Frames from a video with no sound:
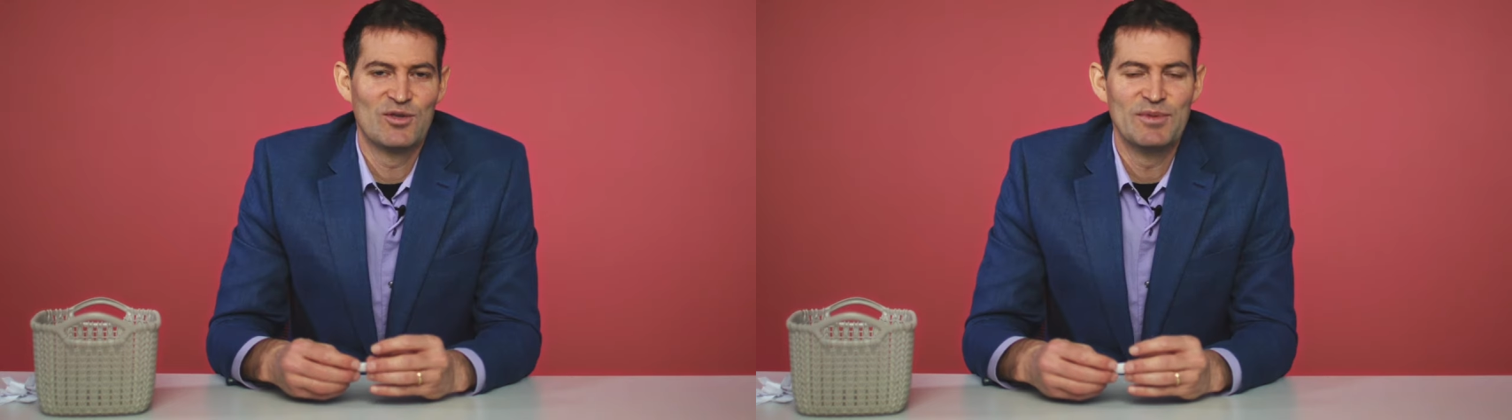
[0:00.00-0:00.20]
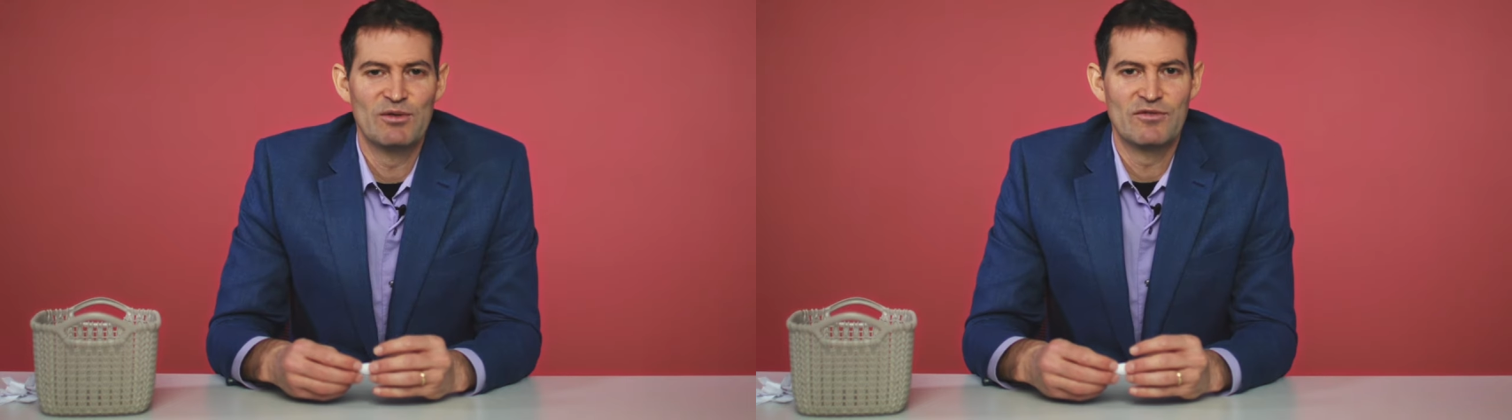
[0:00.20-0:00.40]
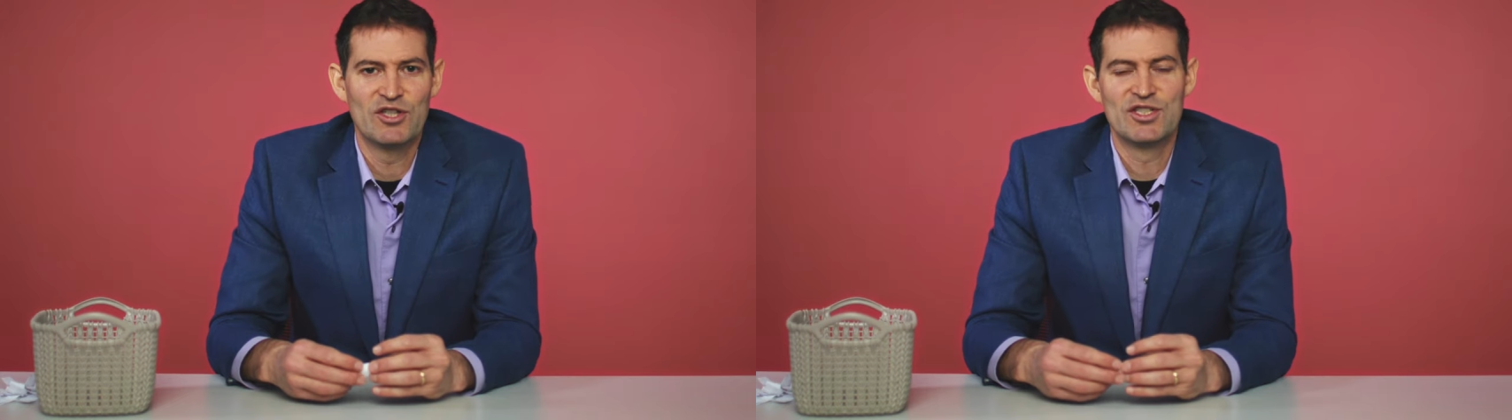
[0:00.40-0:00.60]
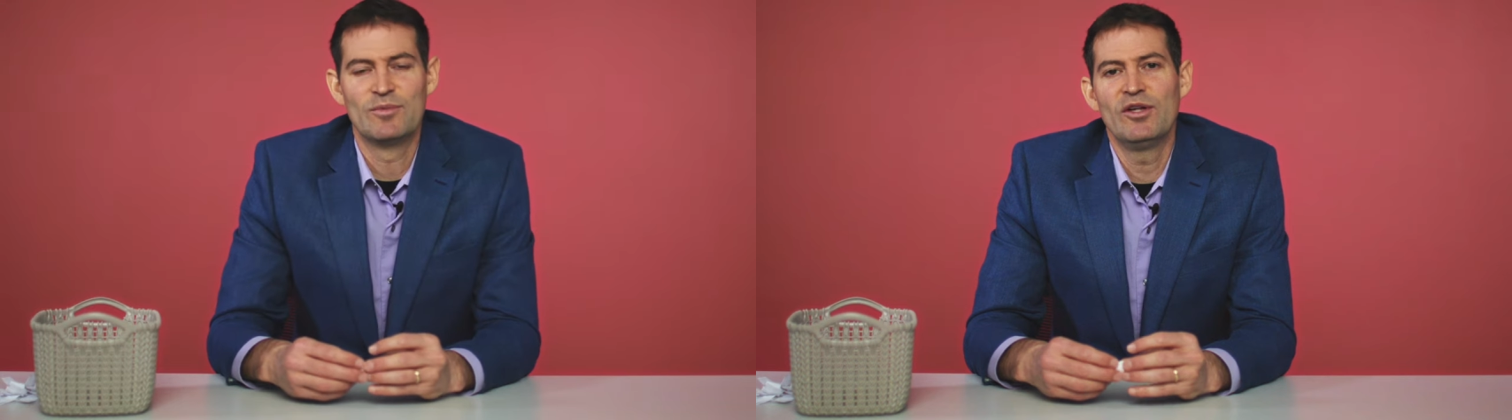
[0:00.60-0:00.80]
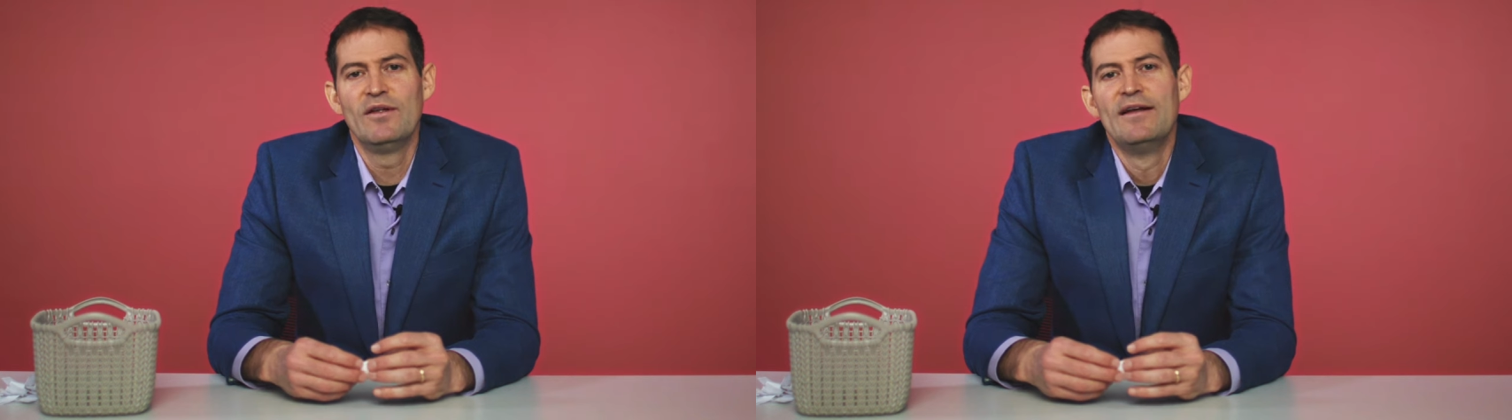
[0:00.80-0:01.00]
could be
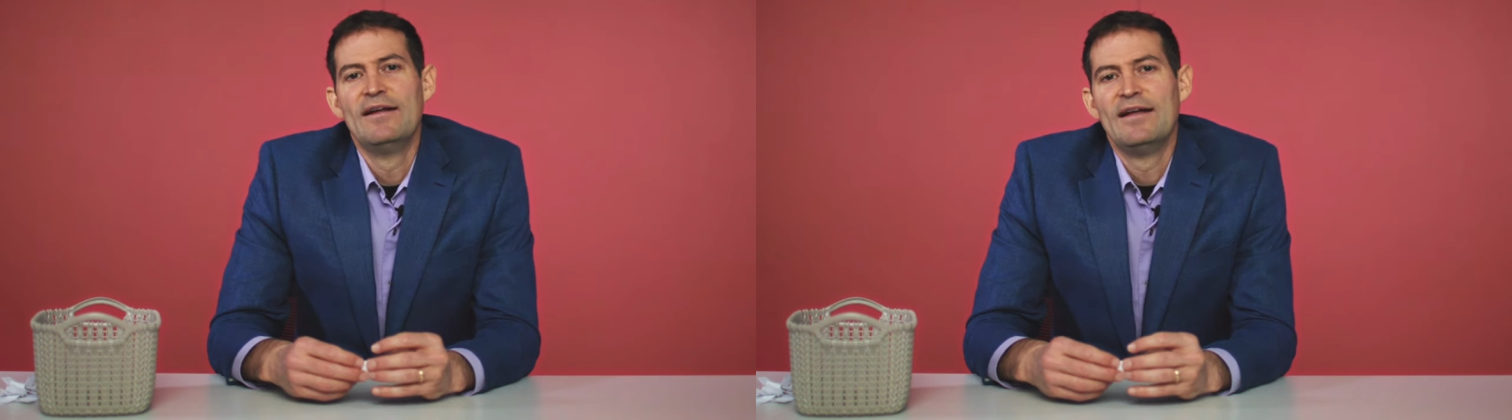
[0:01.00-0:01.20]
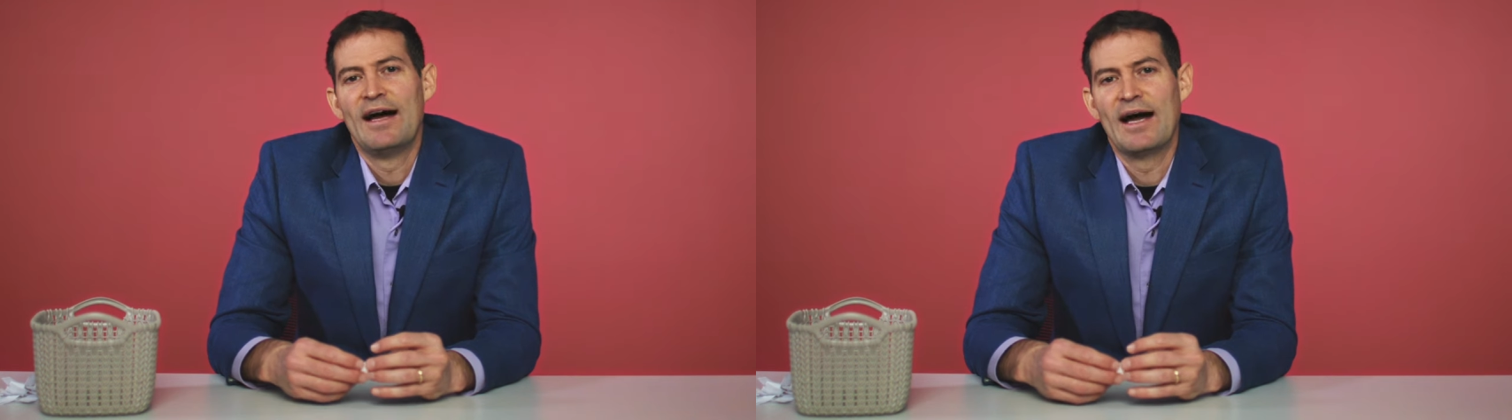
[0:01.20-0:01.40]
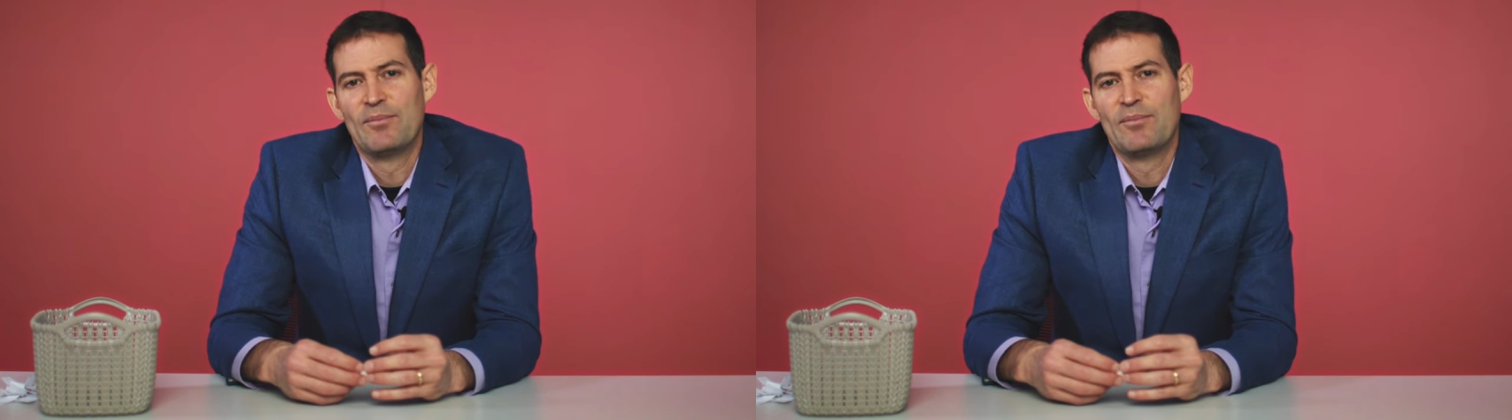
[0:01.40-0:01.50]
reversible. Uh,